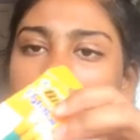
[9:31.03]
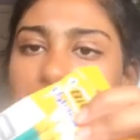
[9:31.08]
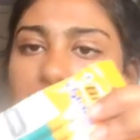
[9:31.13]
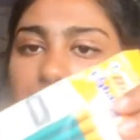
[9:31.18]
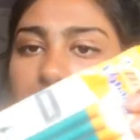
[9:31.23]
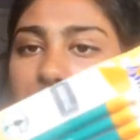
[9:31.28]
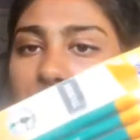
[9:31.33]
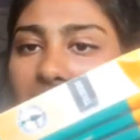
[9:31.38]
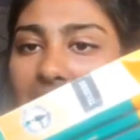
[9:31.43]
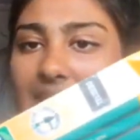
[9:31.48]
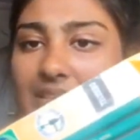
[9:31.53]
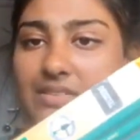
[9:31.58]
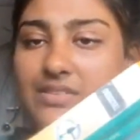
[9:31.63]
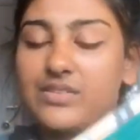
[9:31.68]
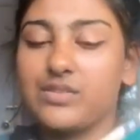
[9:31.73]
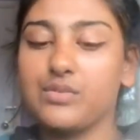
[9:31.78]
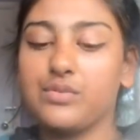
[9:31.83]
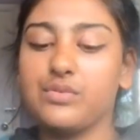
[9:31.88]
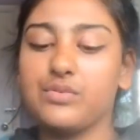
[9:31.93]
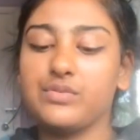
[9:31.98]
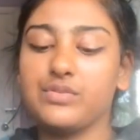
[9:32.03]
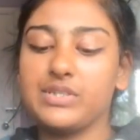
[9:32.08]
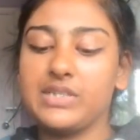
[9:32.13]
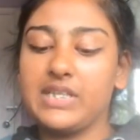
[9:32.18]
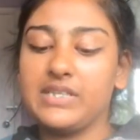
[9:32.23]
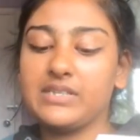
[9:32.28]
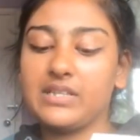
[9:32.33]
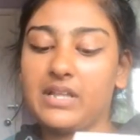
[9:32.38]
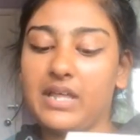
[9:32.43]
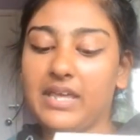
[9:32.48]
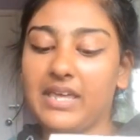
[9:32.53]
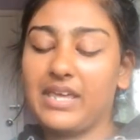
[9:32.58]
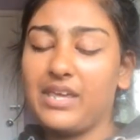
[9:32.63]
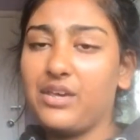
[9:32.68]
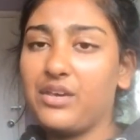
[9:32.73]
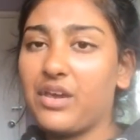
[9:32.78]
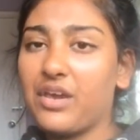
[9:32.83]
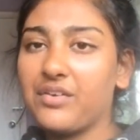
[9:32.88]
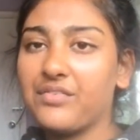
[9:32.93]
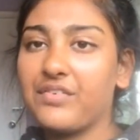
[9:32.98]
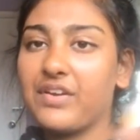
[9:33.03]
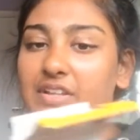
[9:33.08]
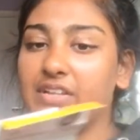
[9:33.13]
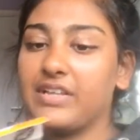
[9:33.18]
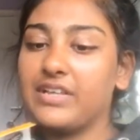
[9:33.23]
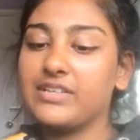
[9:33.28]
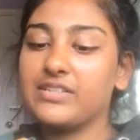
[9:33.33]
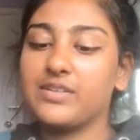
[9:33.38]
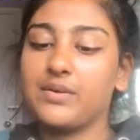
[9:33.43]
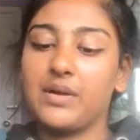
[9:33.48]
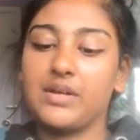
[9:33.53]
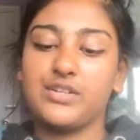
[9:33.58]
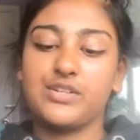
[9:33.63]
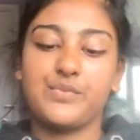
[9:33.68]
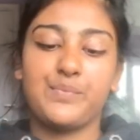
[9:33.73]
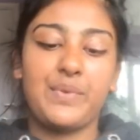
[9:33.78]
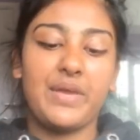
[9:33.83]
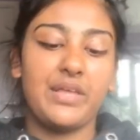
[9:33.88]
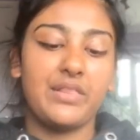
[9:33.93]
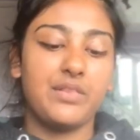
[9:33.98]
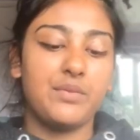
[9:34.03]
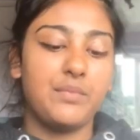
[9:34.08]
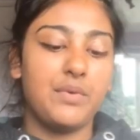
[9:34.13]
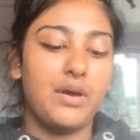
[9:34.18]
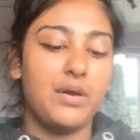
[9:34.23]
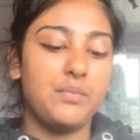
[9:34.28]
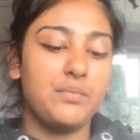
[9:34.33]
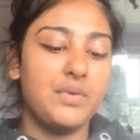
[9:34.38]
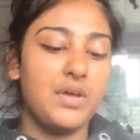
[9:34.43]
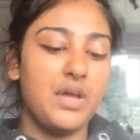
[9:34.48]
little pencils. These are like eco-friendly, so I just pick them up.